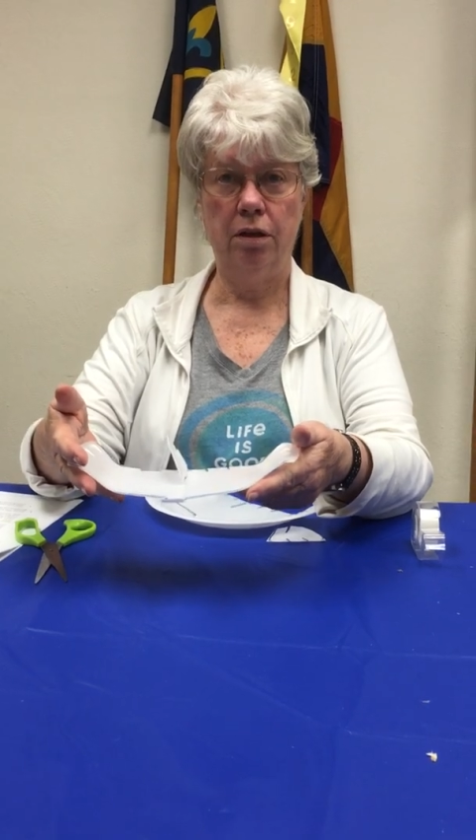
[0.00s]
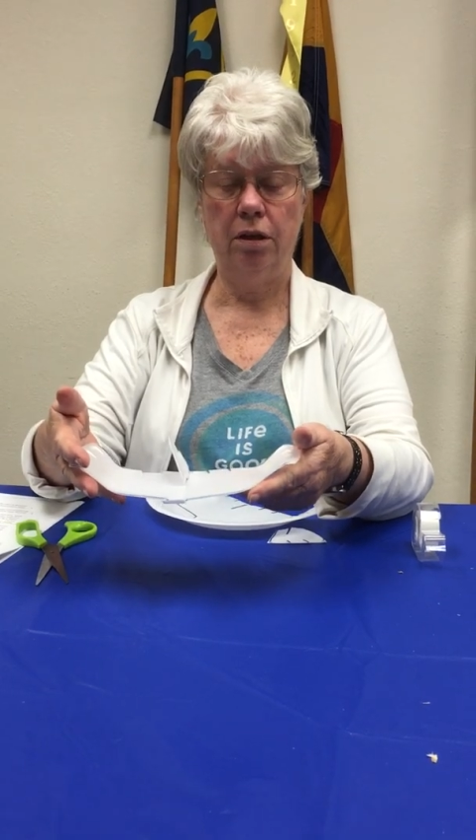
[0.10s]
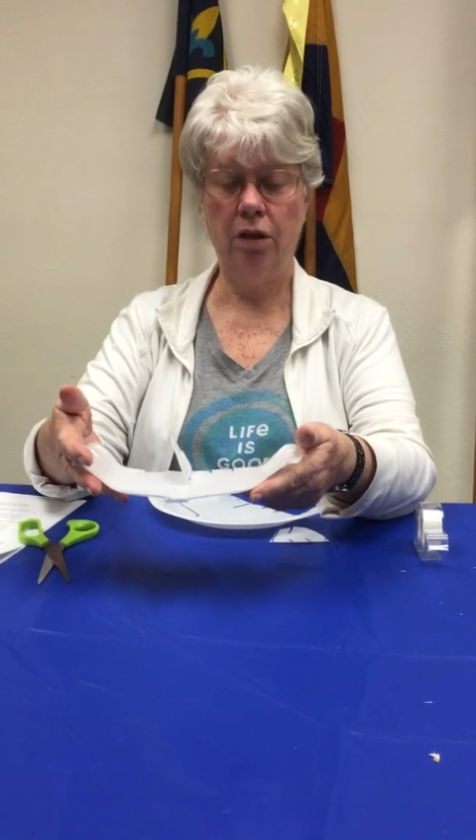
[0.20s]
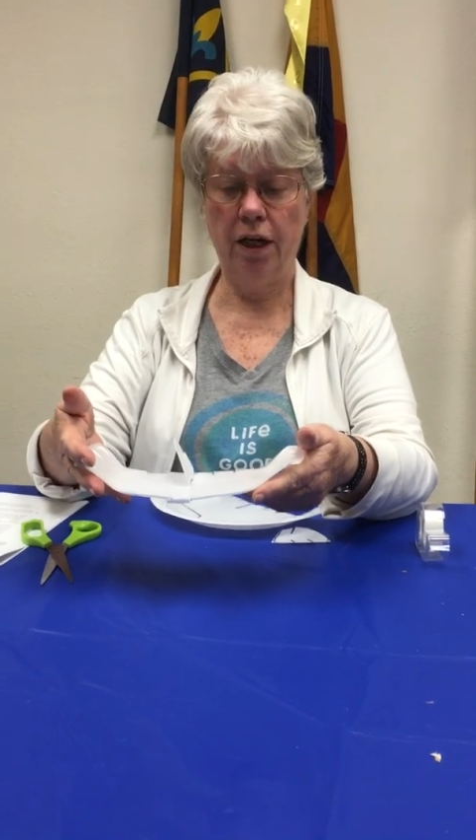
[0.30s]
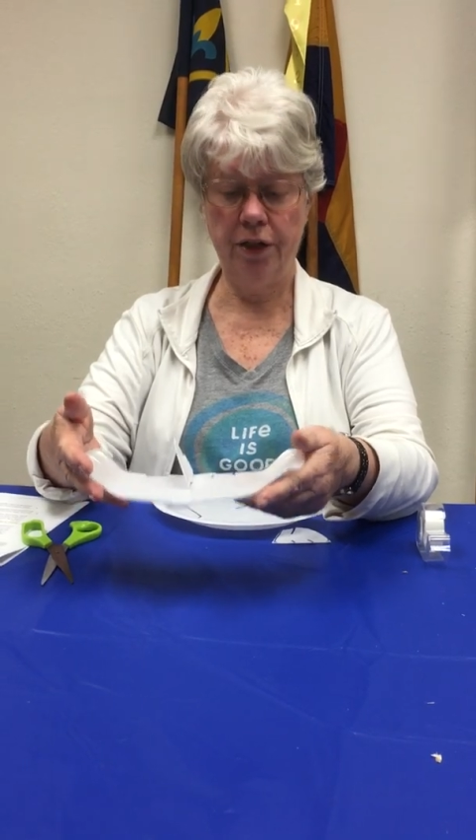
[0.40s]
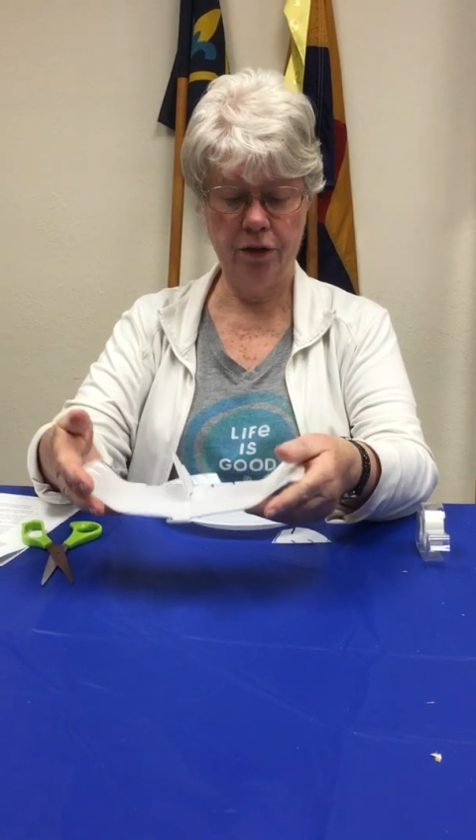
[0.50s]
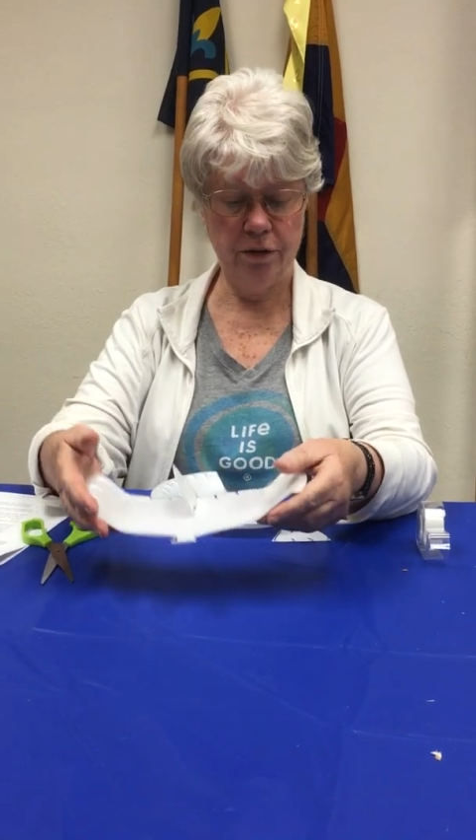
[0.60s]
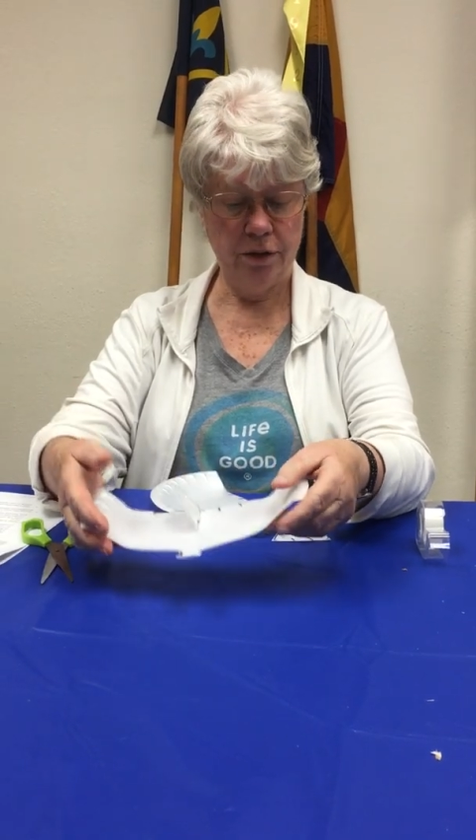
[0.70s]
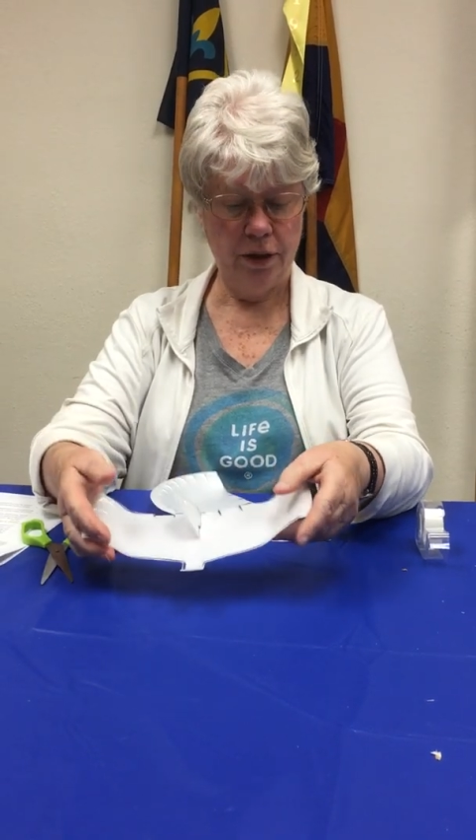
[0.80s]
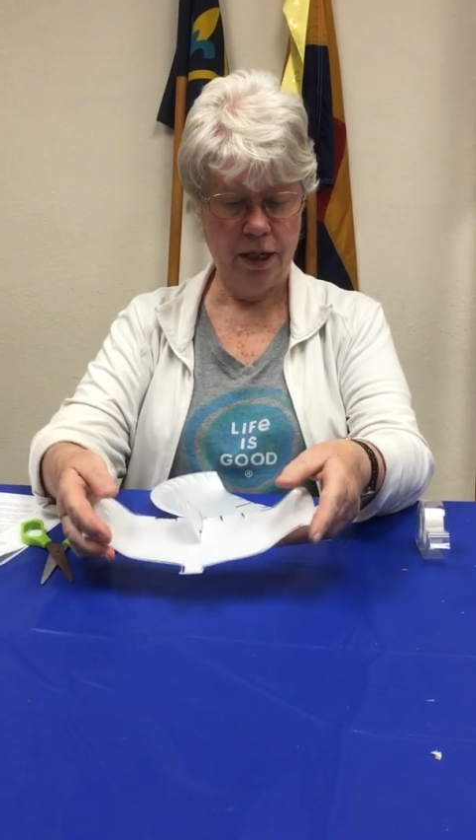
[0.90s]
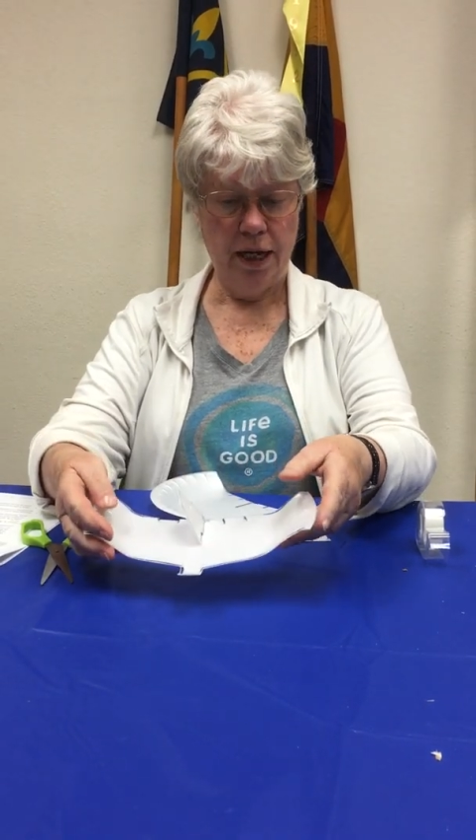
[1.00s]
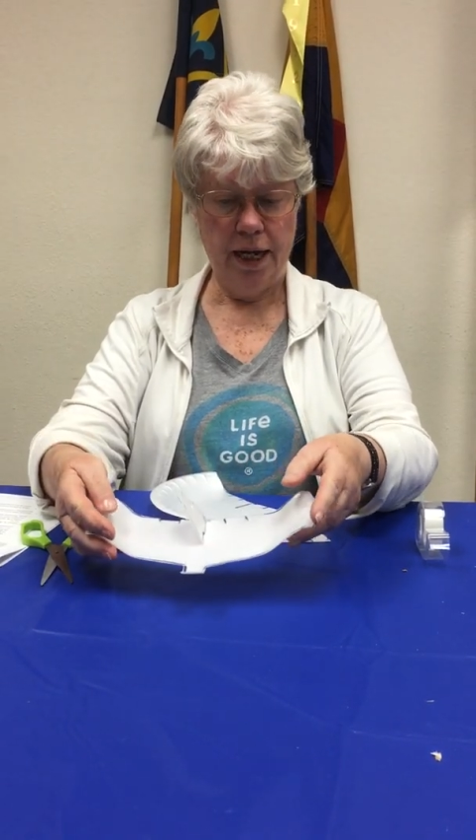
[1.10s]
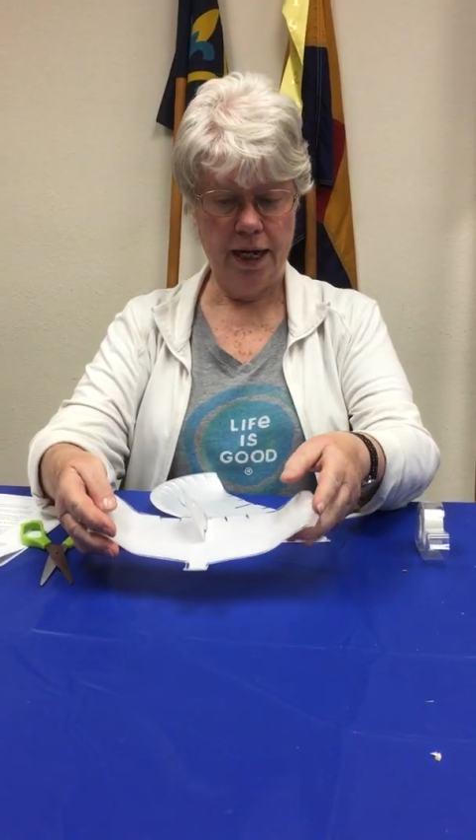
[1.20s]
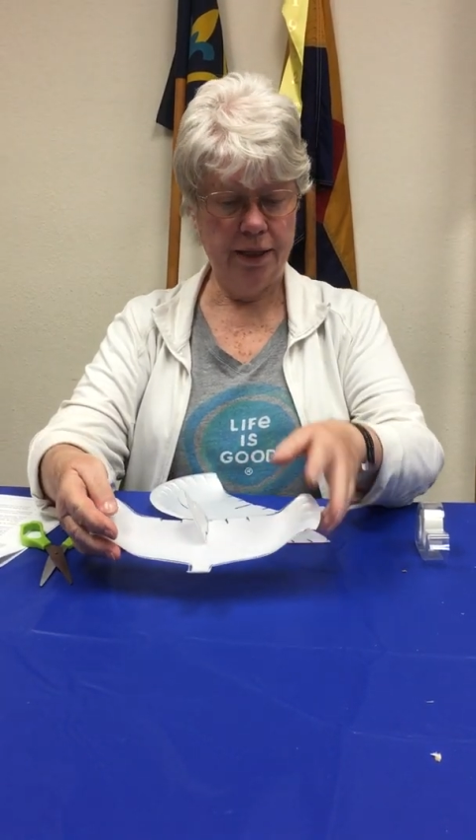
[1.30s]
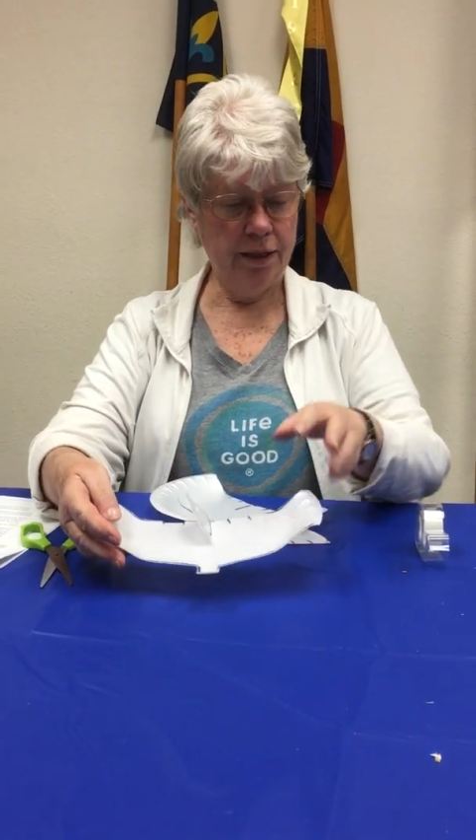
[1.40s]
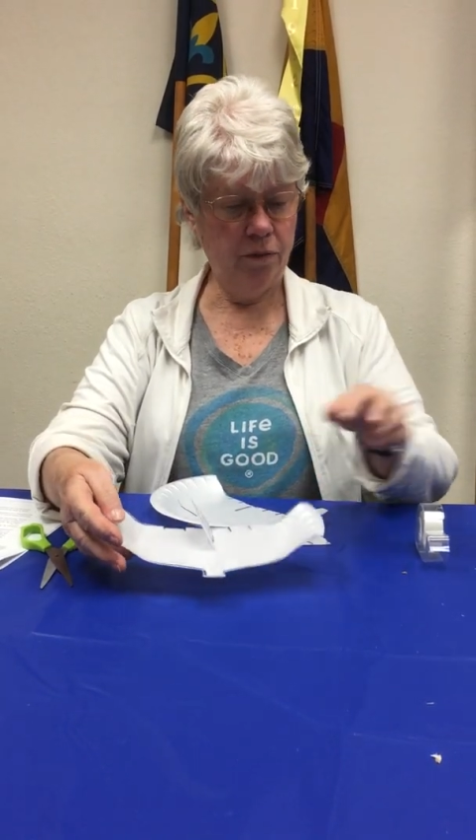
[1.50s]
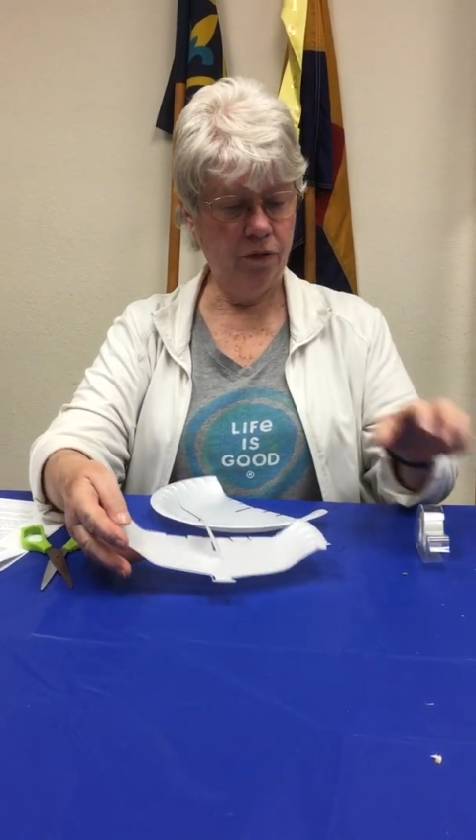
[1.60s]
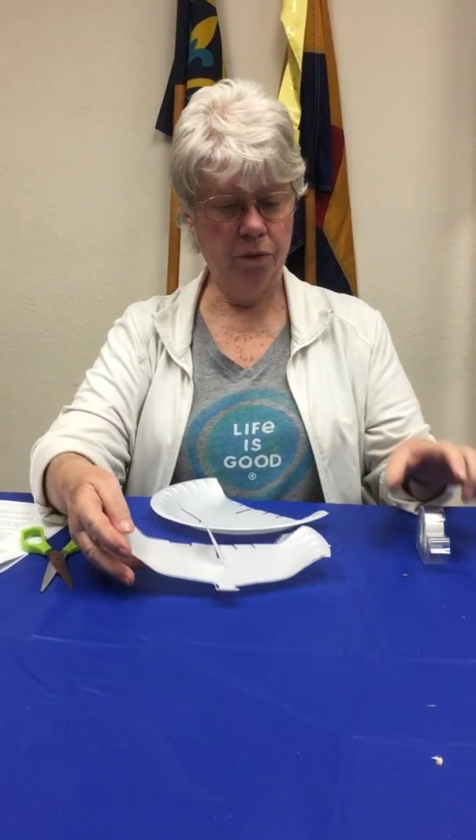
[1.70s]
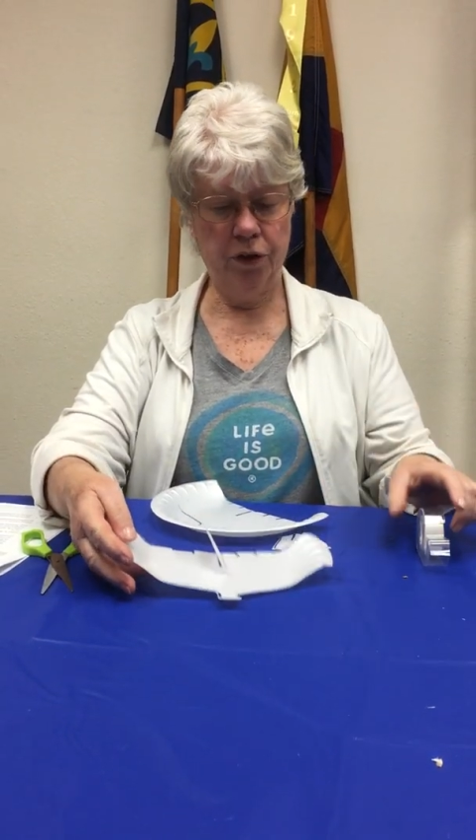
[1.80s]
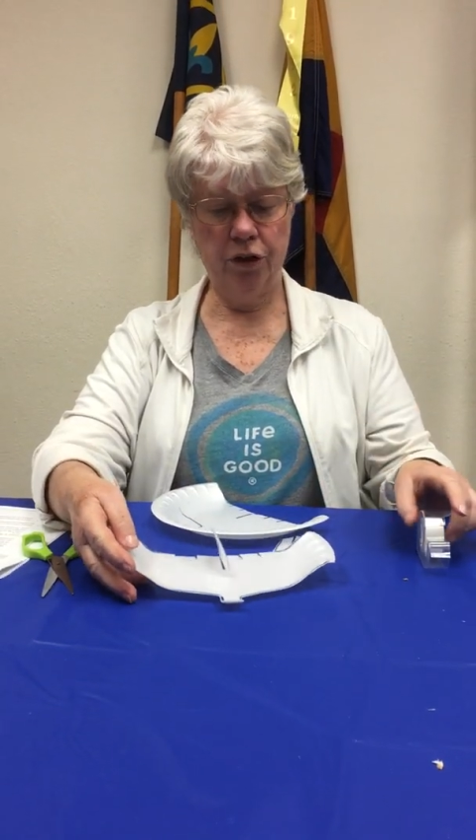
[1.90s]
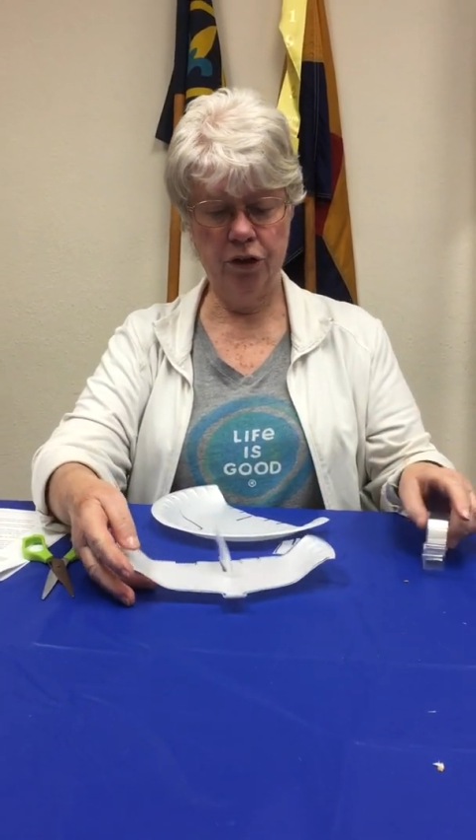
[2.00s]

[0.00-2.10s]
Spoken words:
glider, and then what we're going